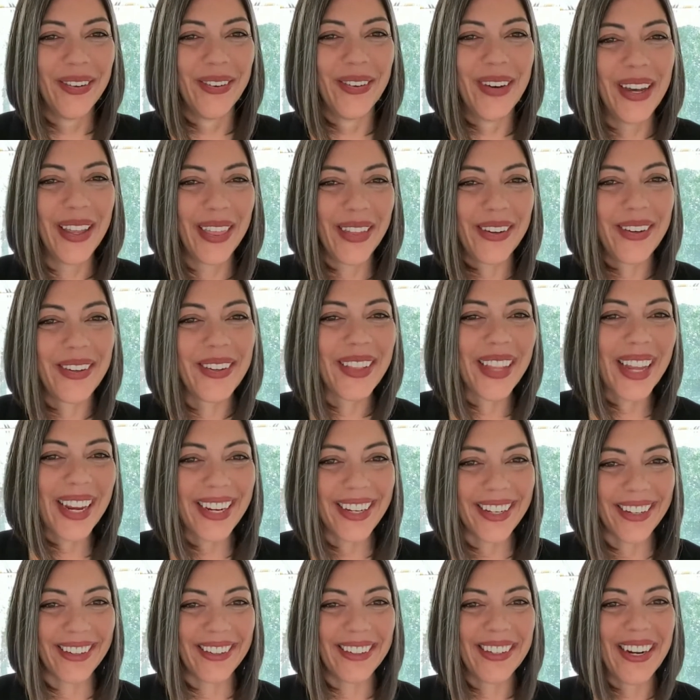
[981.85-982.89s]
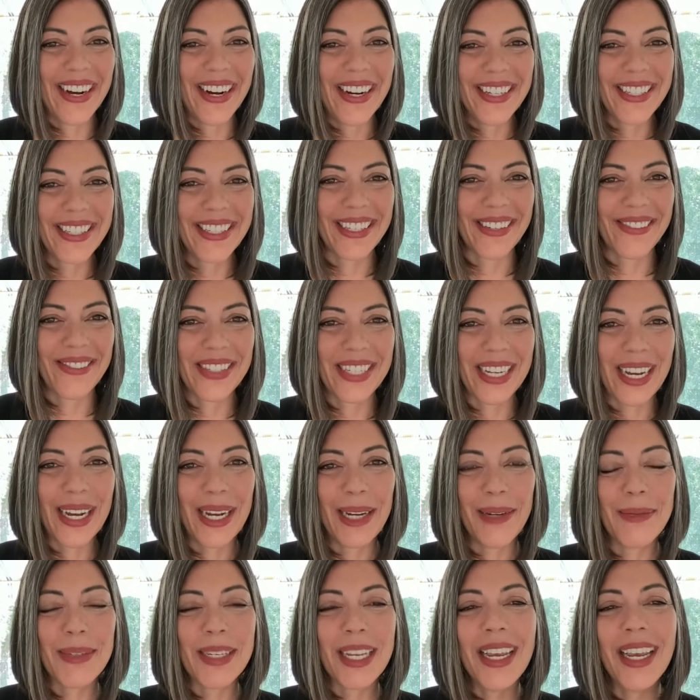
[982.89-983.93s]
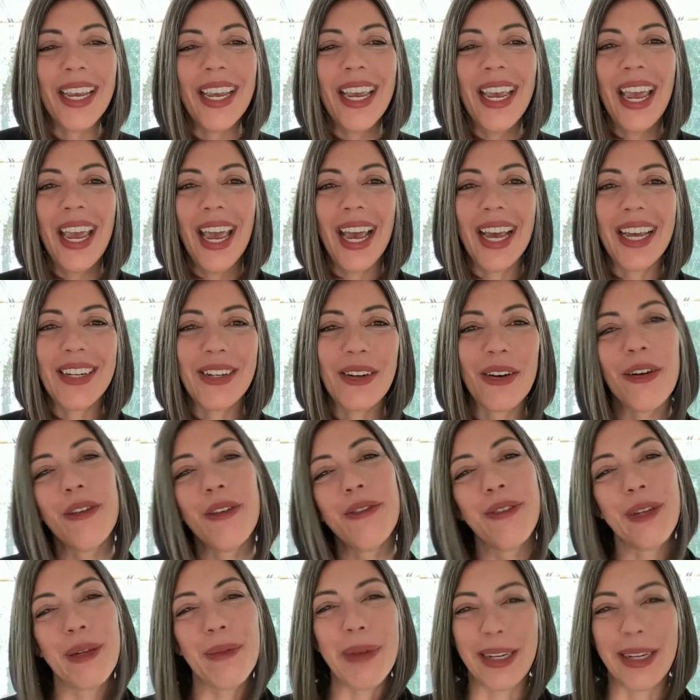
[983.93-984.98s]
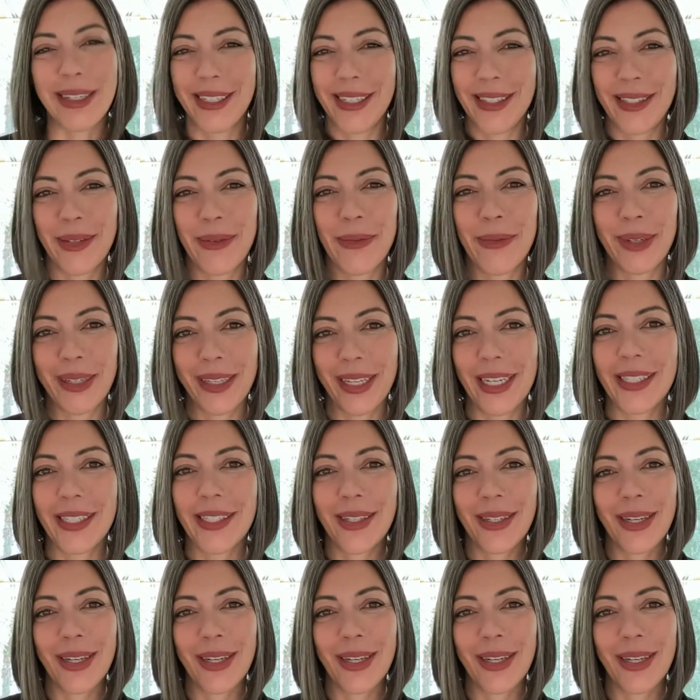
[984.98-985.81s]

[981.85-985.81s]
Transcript: whether you like it or not sometimes, and neurofeedback doesn't really.